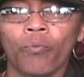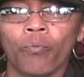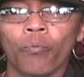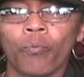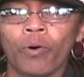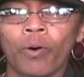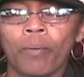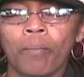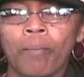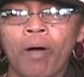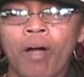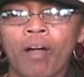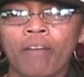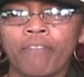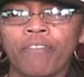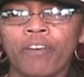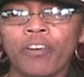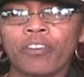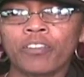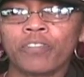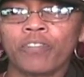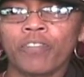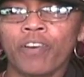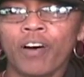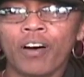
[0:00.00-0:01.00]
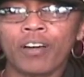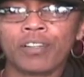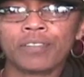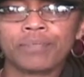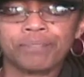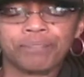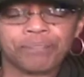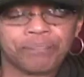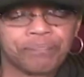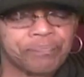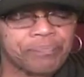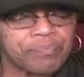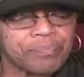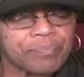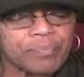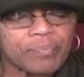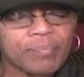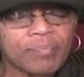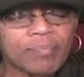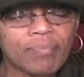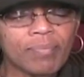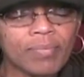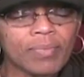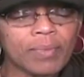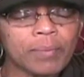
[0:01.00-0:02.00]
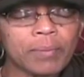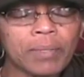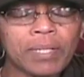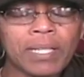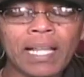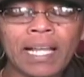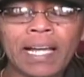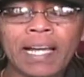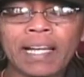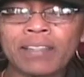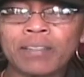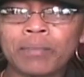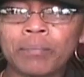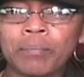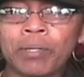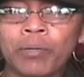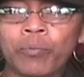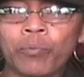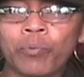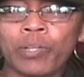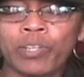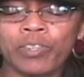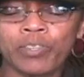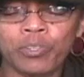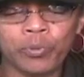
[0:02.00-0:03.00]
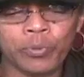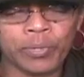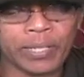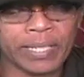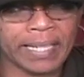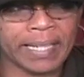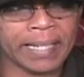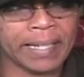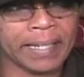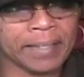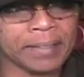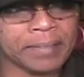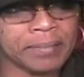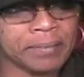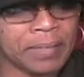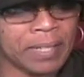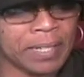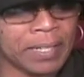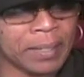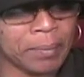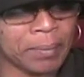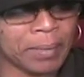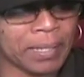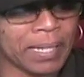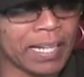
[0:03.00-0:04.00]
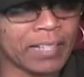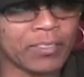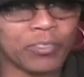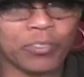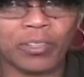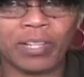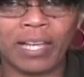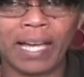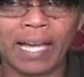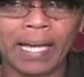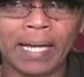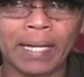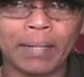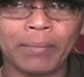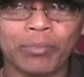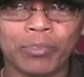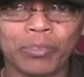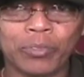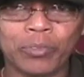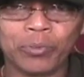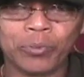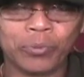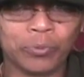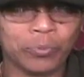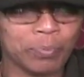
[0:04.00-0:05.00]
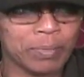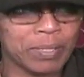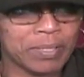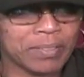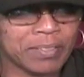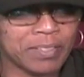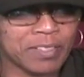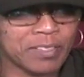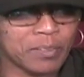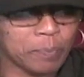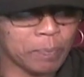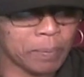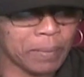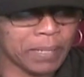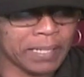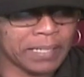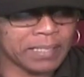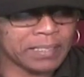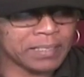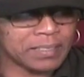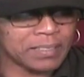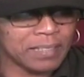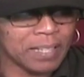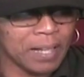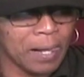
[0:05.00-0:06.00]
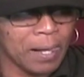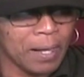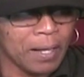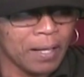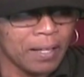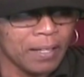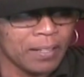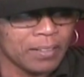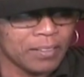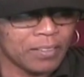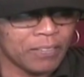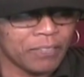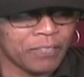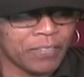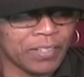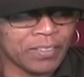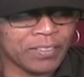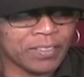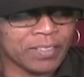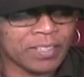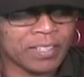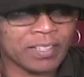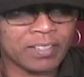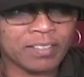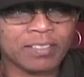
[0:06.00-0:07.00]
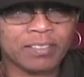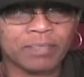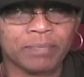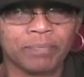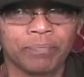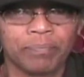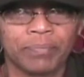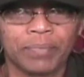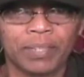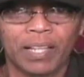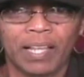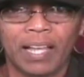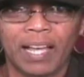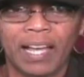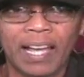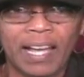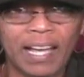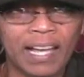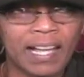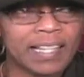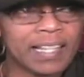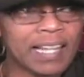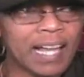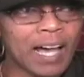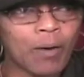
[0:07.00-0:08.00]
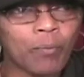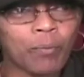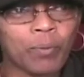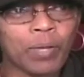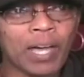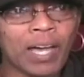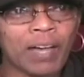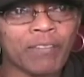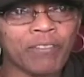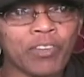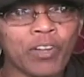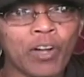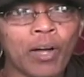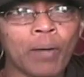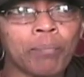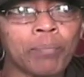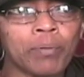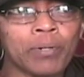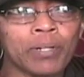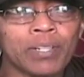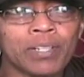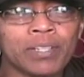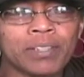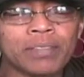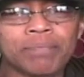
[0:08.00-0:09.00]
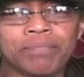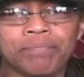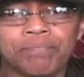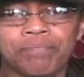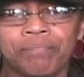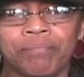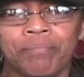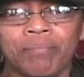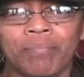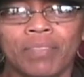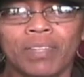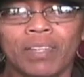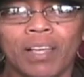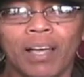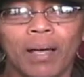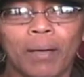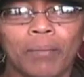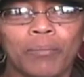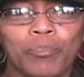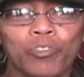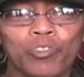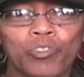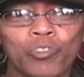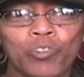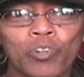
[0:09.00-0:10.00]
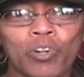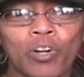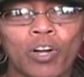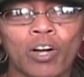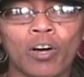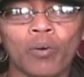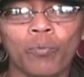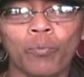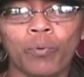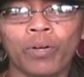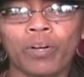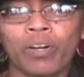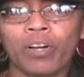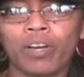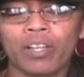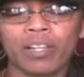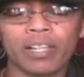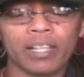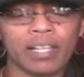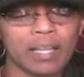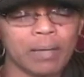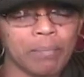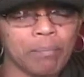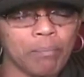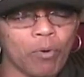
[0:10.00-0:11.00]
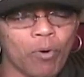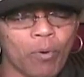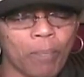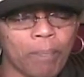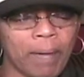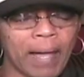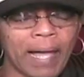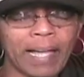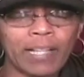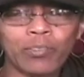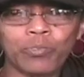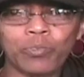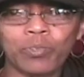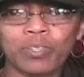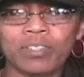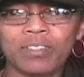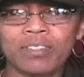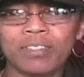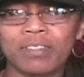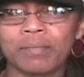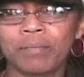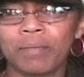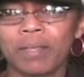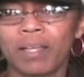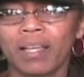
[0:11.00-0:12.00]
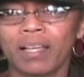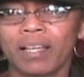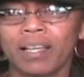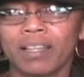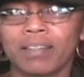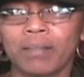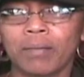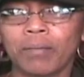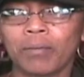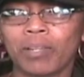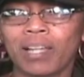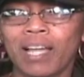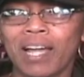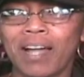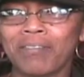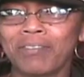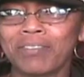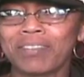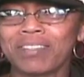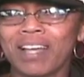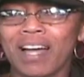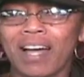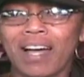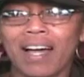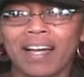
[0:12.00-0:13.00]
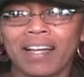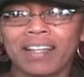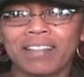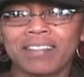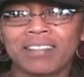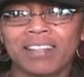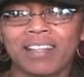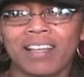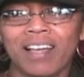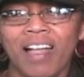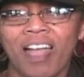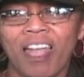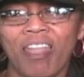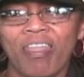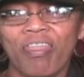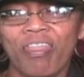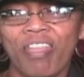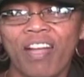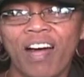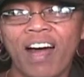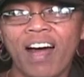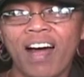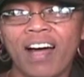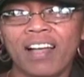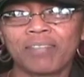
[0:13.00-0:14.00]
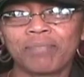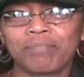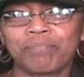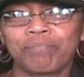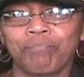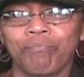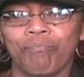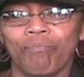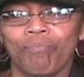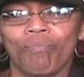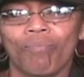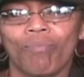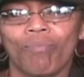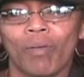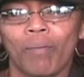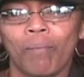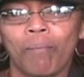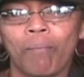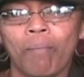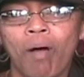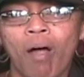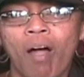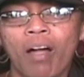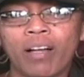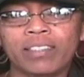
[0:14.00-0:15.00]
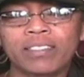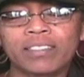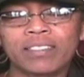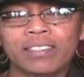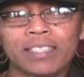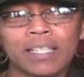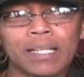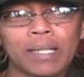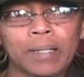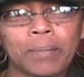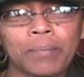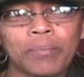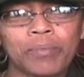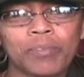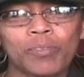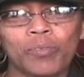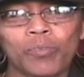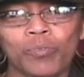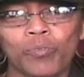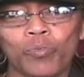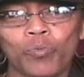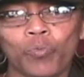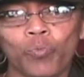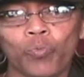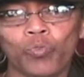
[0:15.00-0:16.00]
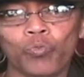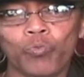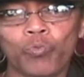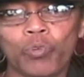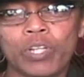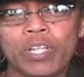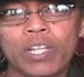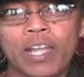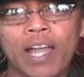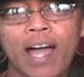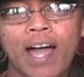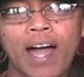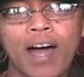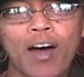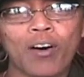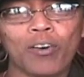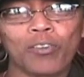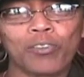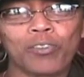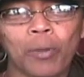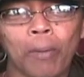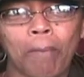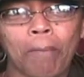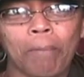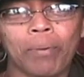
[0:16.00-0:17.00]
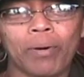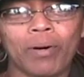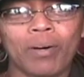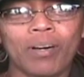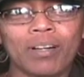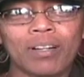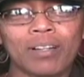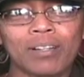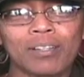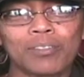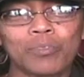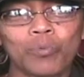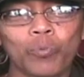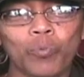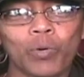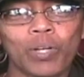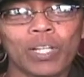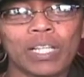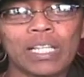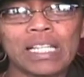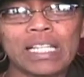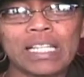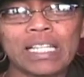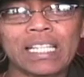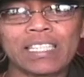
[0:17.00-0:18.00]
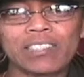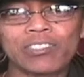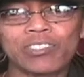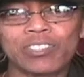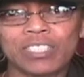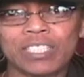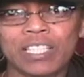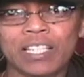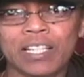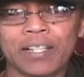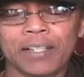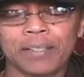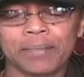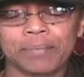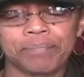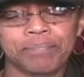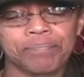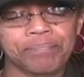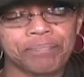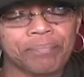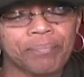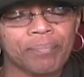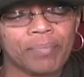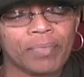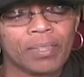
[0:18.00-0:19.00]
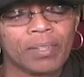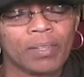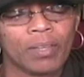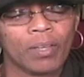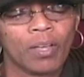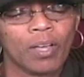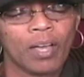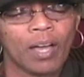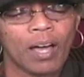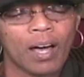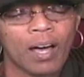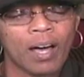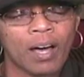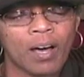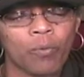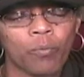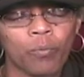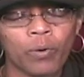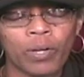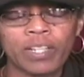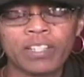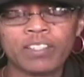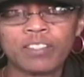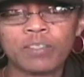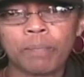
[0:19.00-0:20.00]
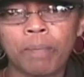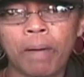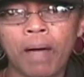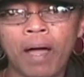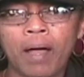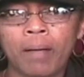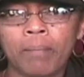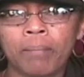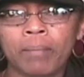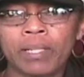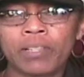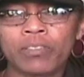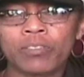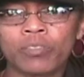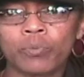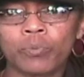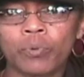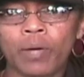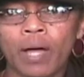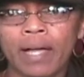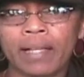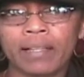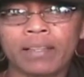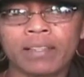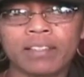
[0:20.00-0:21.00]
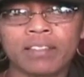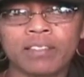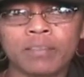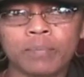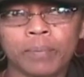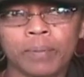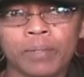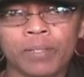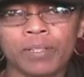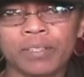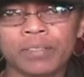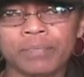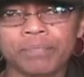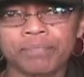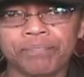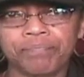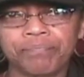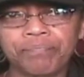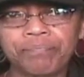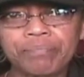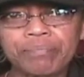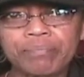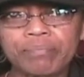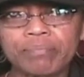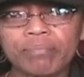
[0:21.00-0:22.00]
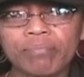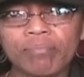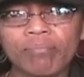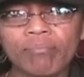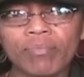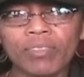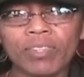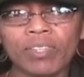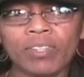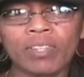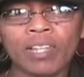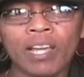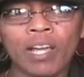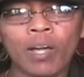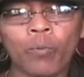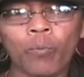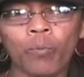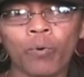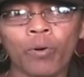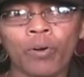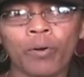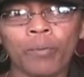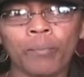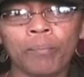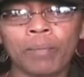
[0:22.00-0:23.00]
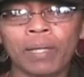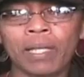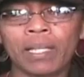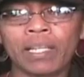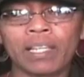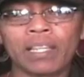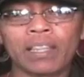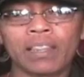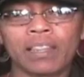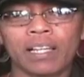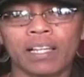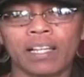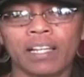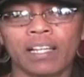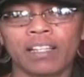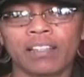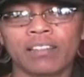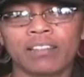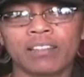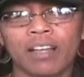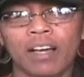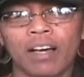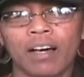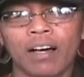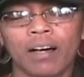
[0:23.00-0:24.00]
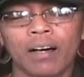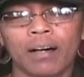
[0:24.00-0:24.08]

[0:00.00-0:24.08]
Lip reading: Well, Mark, first of all, I'm glad to be with you again, and I'm glad you came to Miss Sis' place to visit us. And now we have your book. I'm sure we're going to get more patrons because I'm going to advertise that Mark Sims' renowned book, Willie Lynch, is here. What inspired me to write this book? There were many things.